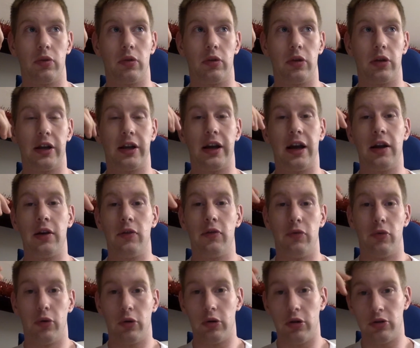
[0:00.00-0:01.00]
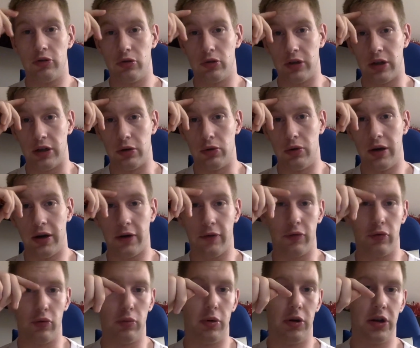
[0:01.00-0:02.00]
the kind of workouts you can do, like
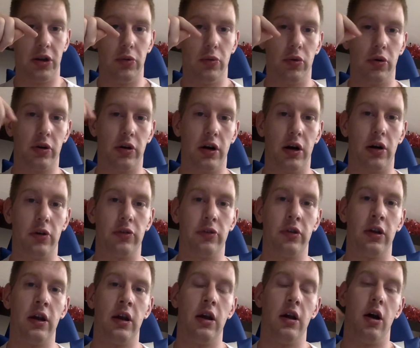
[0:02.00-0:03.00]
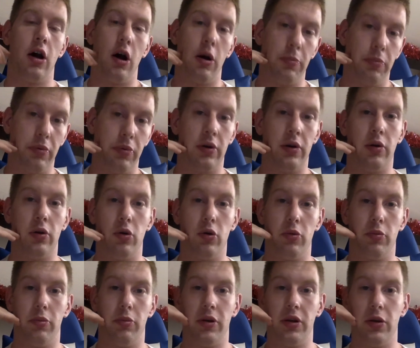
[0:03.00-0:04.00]
full body workout, upper and lower
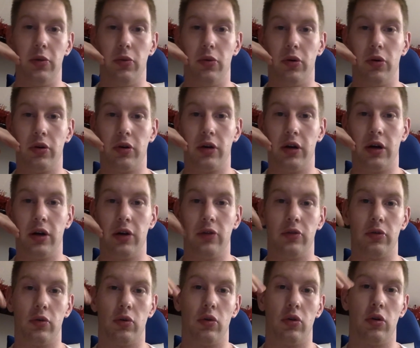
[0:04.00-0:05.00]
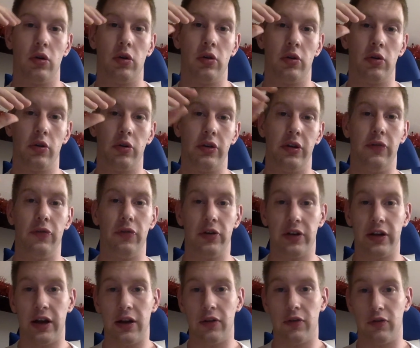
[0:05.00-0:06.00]
body workout, or
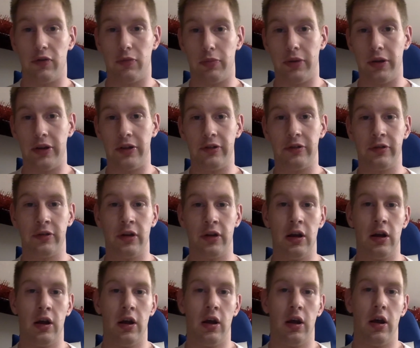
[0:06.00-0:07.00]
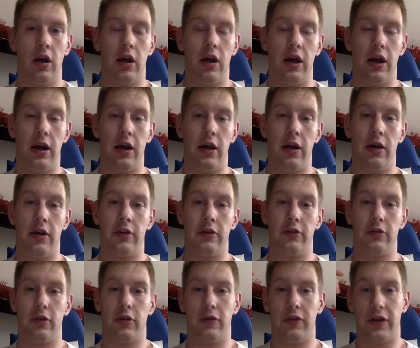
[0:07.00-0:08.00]
different kind of splits and
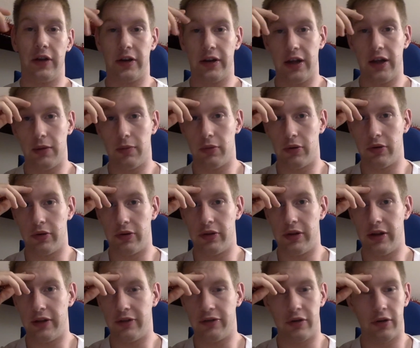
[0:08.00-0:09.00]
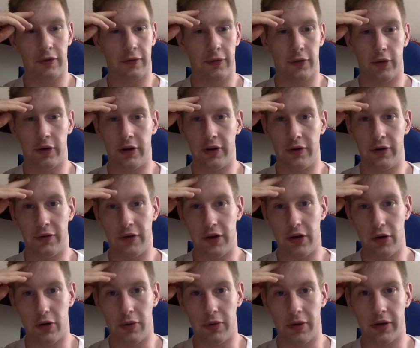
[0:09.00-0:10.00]
stuff like that. But that's not for this
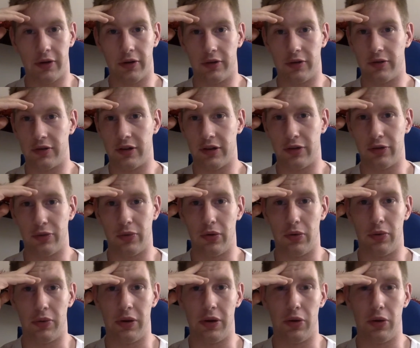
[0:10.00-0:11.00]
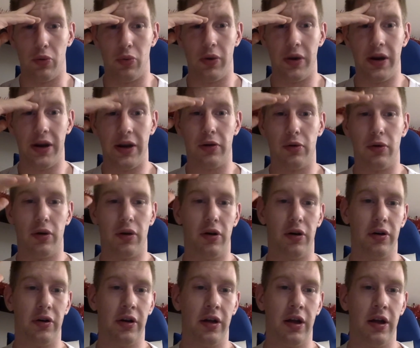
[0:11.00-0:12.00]
video because it will be way too
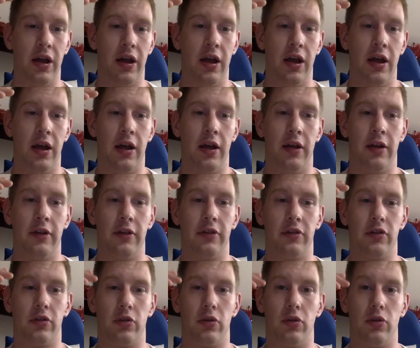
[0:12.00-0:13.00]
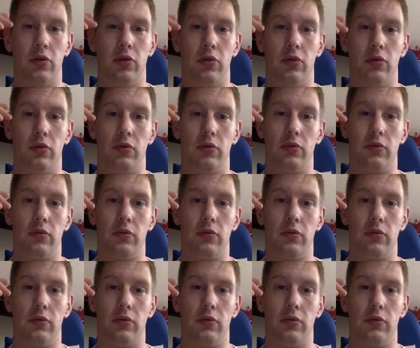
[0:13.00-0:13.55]
long. So